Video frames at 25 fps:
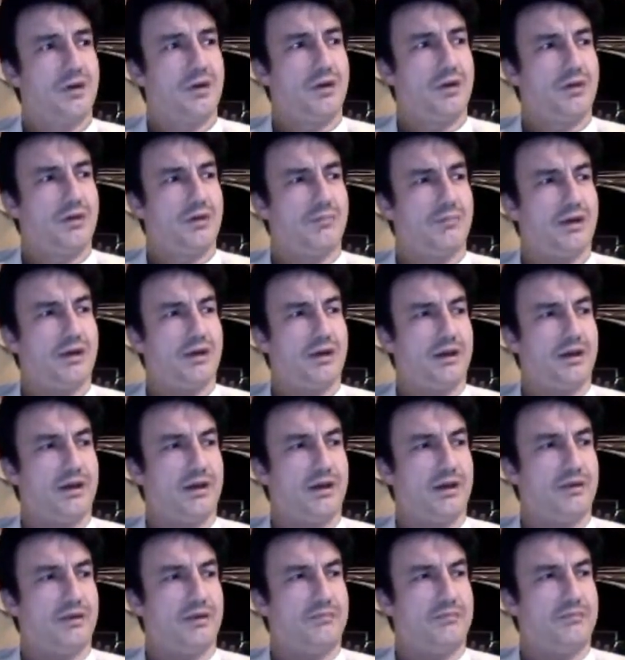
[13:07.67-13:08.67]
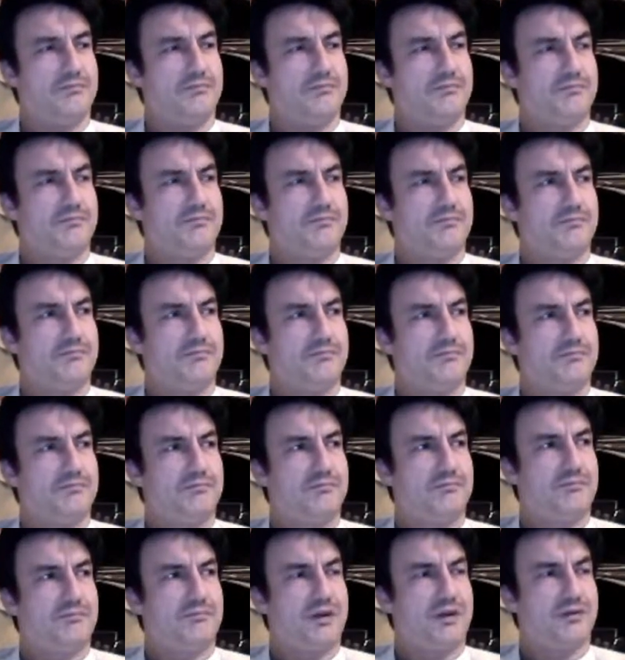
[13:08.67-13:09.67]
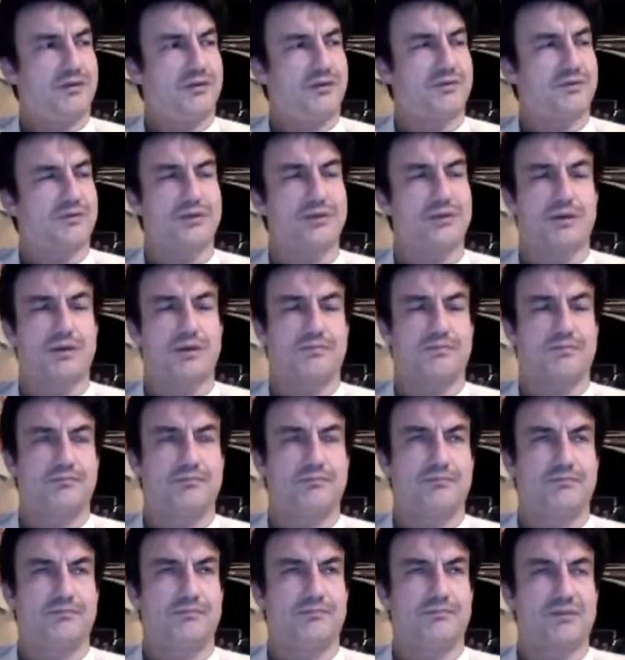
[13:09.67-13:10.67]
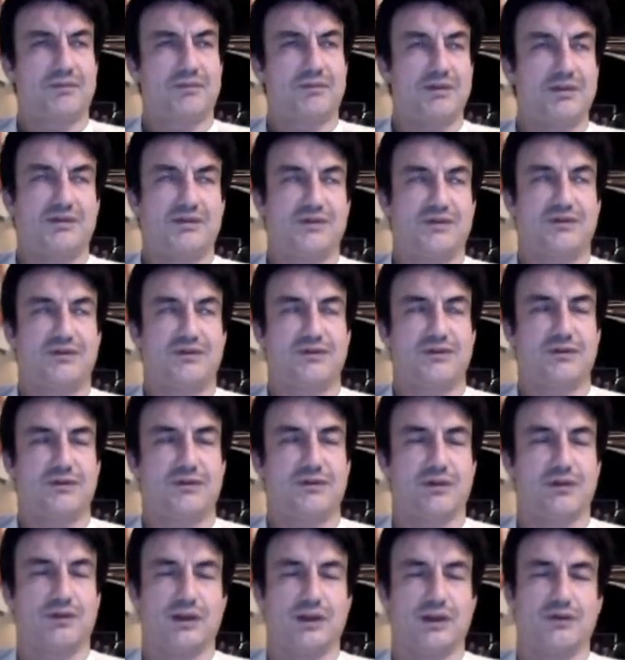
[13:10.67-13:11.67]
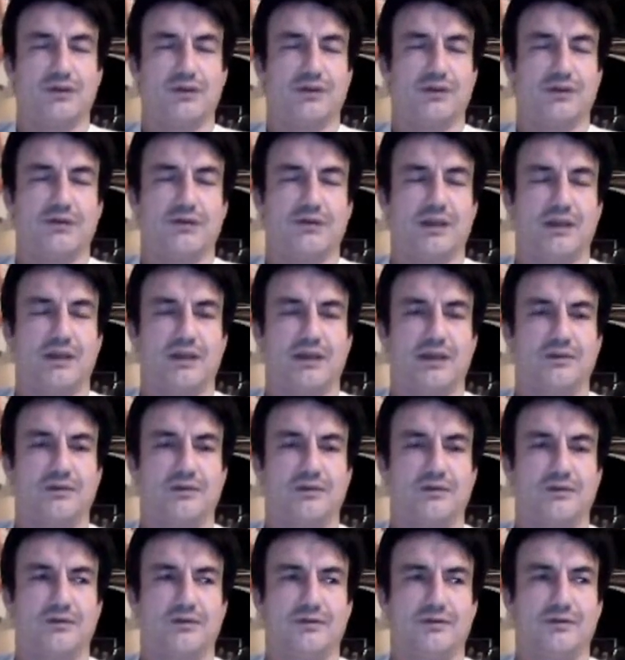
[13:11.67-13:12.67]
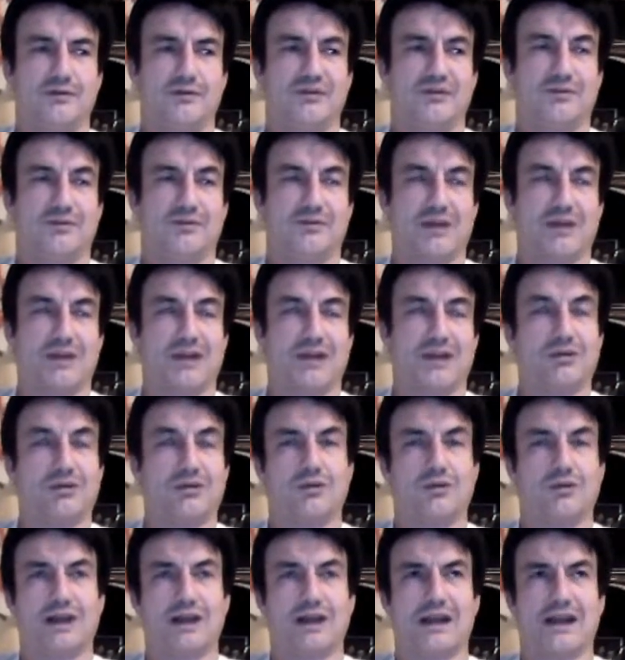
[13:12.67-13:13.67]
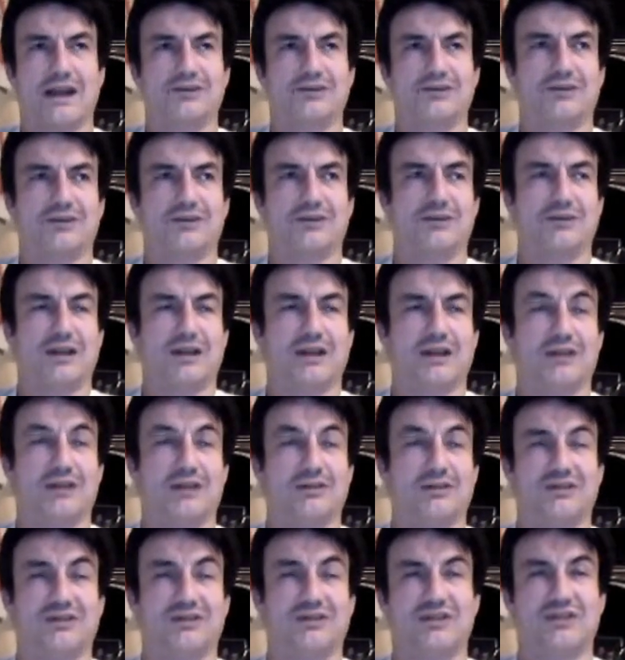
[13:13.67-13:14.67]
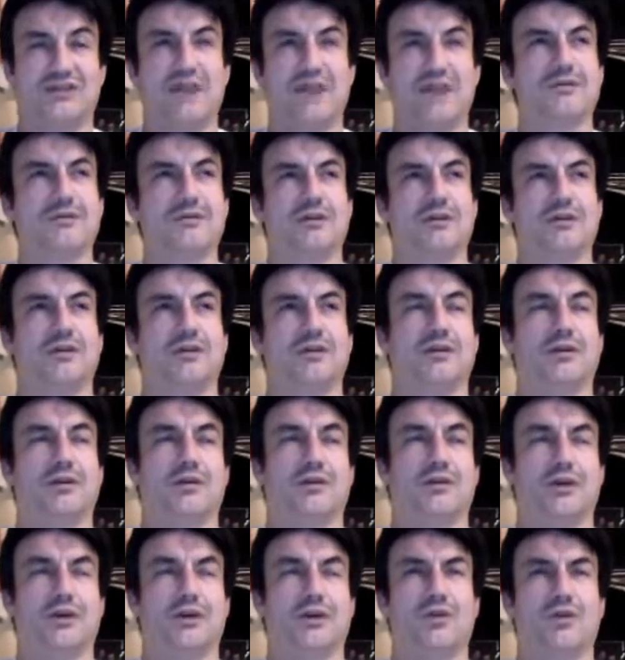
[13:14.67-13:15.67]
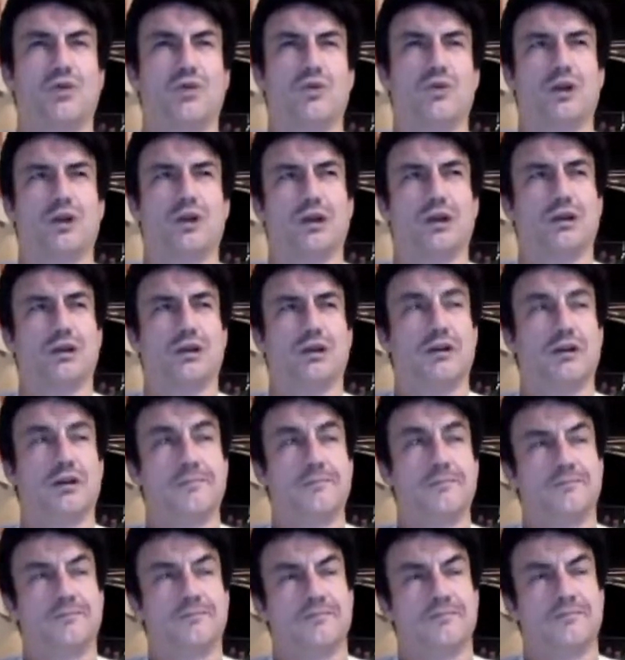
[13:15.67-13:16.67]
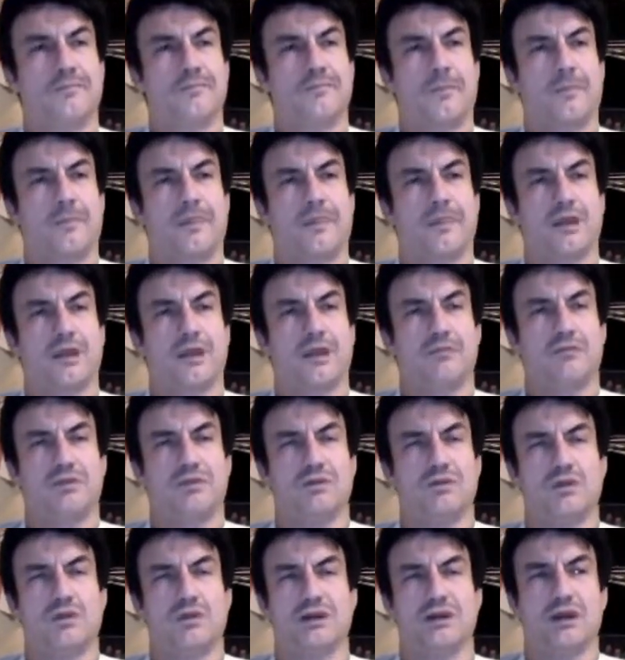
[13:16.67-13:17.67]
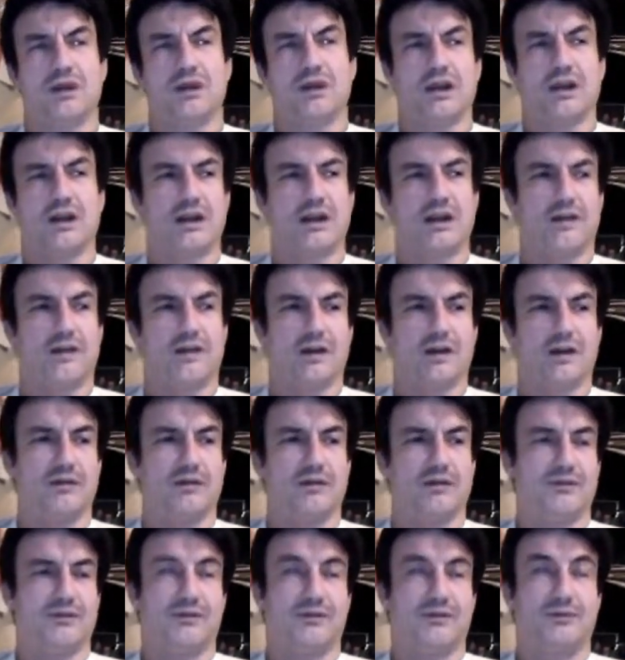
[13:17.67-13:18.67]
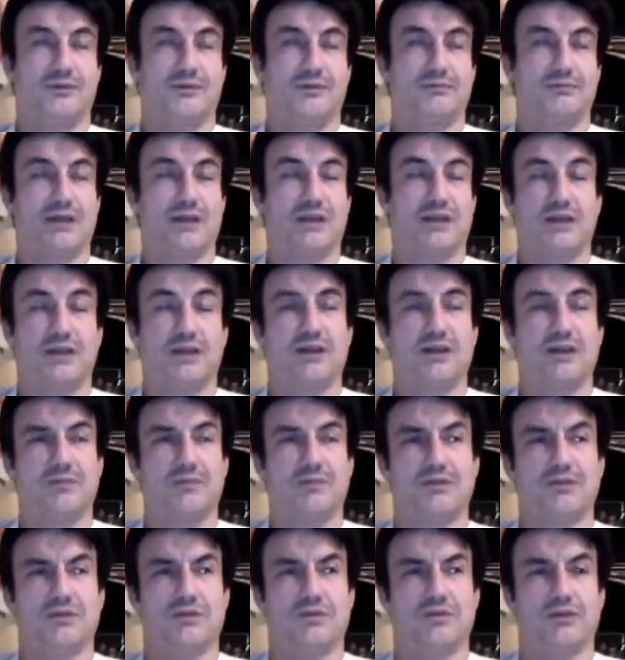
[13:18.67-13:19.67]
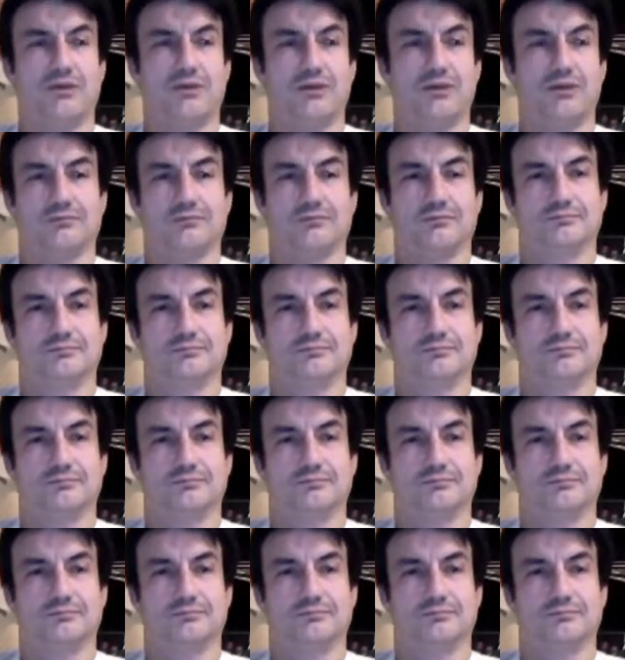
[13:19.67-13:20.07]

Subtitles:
But in some of these ordeals, they had spinal cord accidents that actually severed their cord. I mean, one young guy there, he couldn't have been more than,